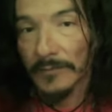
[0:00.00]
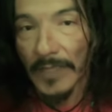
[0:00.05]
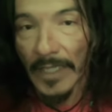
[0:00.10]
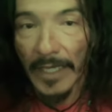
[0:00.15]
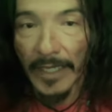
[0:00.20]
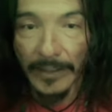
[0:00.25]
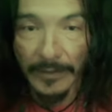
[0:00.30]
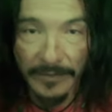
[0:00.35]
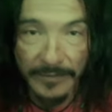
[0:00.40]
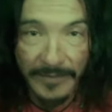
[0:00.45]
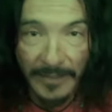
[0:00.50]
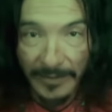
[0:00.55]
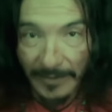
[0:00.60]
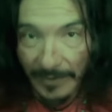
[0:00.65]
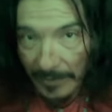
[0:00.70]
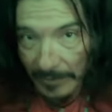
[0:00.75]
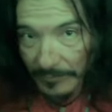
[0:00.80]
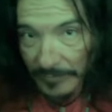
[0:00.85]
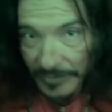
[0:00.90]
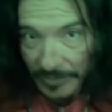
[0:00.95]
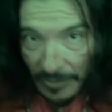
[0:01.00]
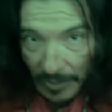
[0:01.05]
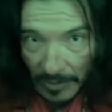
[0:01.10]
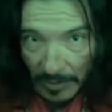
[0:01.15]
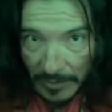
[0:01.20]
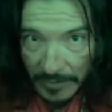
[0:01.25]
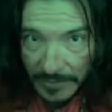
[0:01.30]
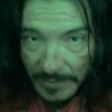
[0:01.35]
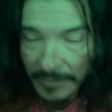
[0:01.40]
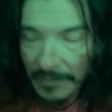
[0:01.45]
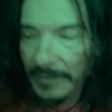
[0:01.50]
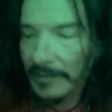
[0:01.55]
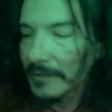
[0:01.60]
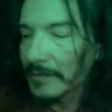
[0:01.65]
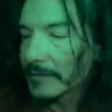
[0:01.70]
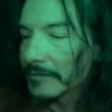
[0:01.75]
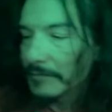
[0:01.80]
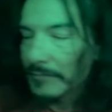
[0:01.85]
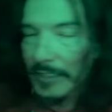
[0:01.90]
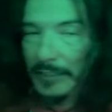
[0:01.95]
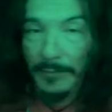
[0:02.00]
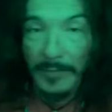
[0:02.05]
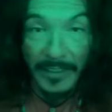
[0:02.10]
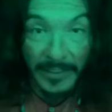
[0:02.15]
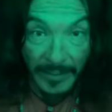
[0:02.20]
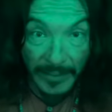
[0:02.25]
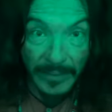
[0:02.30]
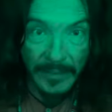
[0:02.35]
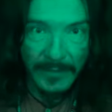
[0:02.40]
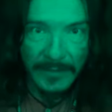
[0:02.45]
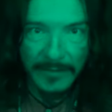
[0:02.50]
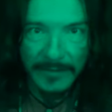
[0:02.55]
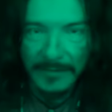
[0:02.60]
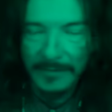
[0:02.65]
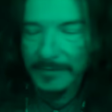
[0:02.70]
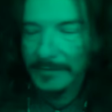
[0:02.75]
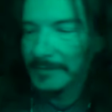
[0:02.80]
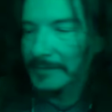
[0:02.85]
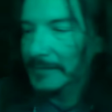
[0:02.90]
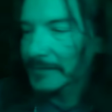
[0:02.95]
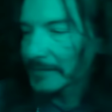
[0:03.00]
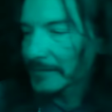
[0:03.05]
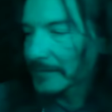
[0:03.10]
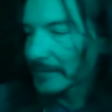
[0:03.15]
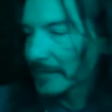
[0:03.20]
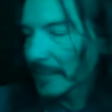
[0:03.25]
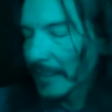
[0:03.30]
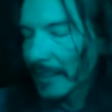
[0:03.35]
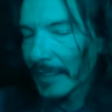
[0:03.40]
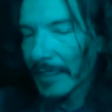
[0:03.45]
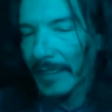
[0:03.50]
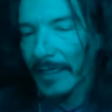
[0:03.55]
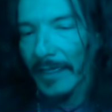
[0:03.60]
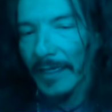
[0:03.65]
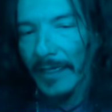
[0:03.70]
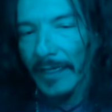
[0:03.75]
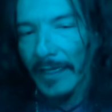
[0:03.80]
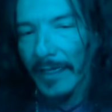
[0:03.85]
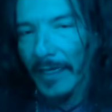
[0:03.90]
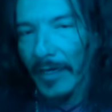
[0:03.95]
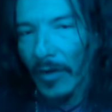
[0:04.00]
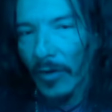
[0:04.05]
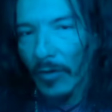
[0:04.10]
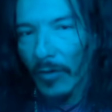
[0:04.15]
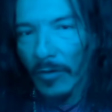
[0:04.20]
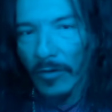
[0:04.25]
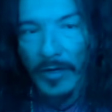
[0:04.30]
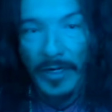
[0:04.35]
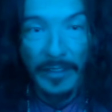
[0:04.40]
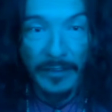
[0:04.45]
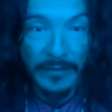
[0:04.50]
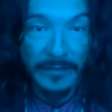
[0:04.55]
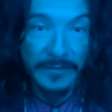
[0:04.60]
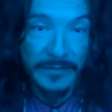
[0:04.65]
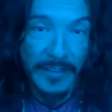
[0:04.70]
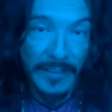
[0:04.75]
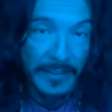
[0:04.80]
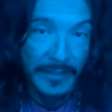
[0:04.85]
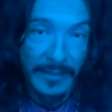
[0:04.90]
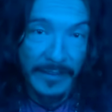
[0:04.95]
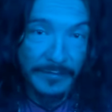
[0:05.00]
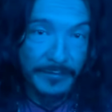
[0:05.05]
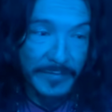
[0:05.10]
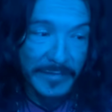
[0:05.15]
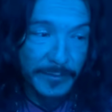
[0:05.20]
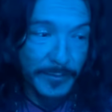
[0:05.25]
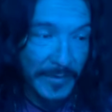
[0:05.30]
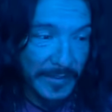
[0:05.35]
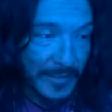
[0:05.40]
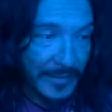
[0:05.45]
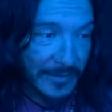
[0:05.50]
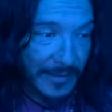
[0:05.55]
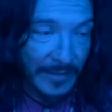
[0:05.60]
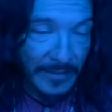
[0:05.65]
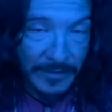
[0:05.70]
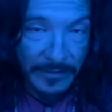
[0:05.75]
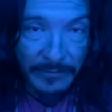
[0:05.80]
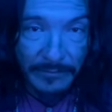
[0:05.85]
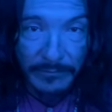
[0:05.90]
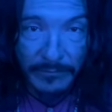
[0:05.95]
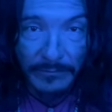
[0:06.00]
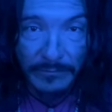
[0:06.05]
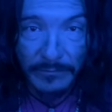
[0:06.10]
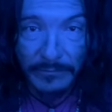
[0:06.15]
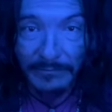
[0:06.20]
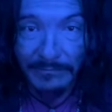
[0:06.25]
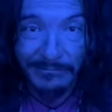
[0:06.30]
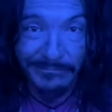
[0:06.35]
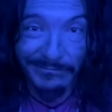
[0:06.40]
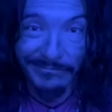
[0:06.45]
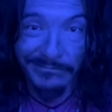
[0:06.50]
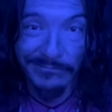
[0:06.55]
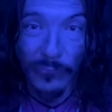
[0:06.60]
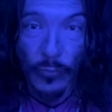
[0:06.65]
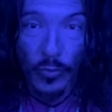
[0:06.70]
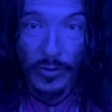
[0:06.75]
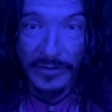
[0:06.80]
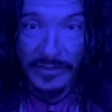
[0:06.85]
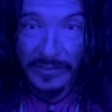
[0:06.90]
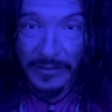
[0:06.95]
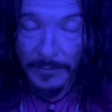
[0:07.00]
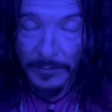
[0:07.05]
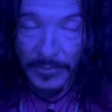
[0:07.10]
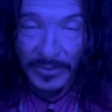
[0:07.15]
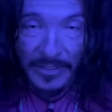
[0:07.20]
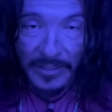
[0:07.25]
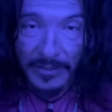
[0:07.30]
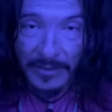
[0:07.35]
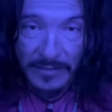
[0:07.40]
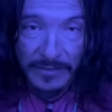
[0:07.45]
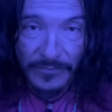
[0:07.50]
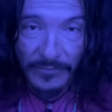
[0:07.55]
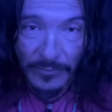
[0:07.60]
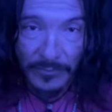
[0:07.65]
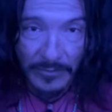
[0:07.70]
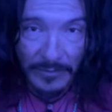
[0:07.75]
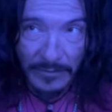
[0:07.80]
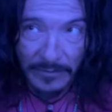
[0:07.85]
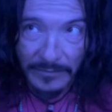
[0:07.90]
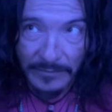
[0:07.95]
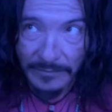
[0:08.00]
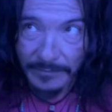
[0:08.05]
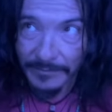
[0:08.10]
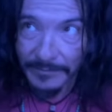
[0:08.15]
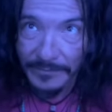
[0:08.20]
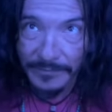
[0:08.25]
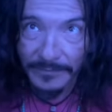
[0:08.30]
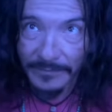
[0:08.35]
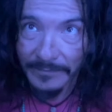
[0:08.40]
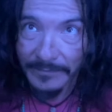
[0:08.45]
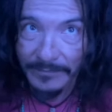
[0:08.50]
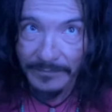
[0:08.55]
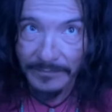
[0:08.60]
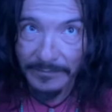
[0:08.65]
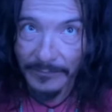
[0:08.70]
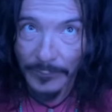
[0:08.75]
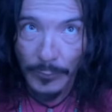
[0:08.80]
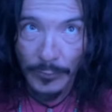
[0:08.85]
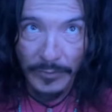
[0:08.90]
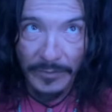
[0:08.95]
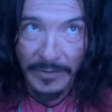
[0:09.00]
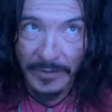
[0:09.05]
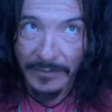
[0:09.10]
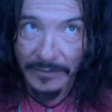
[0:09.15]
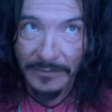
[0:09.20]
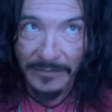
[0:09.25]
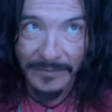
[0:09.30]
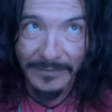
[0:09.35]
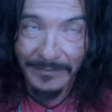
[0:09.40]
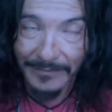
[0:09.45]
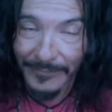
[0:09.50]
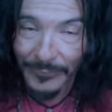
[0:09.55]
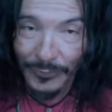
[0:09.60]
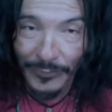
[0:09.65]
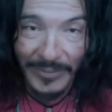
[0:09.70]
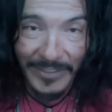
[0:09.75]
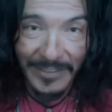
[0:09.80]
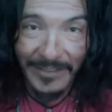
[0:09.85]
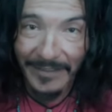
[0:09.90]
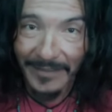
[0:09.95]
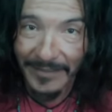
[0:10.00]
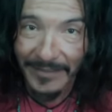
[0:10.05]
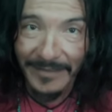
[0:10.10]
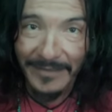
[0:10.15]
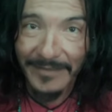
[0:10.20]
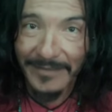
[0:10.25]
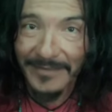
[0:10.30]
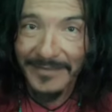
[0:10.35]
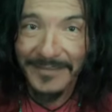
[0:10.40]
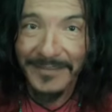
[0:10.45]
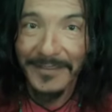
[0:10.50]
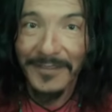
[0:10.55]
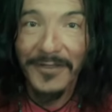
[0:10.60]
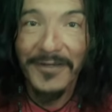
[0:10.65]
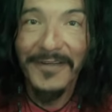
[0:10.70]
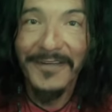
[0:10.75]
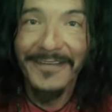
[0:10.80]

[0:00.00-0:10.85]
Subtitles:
I could say that I was cursed by my ex. Or I could say that it's because I worked at the beach for more than 20 years, you know.